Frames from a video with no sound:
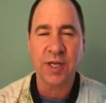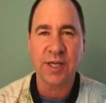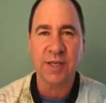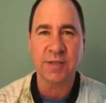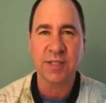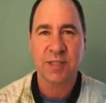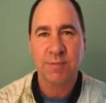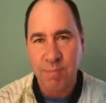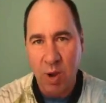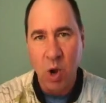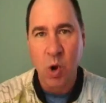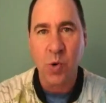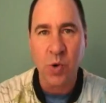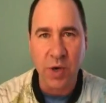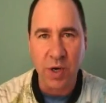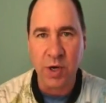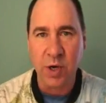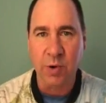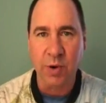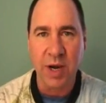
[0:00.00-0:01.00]
smoke
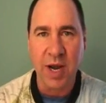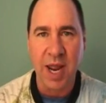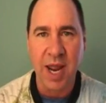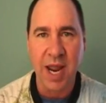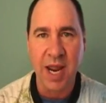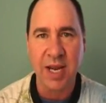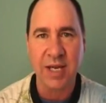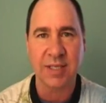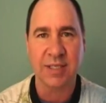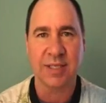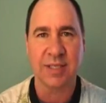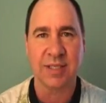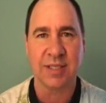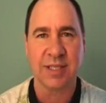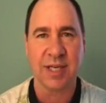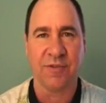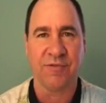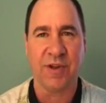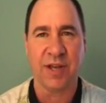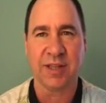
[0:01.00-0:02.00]
and grenades and
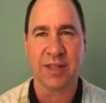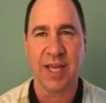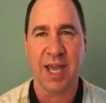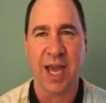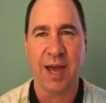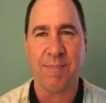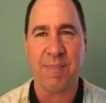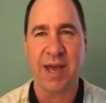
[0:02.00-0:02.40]
stuff like that.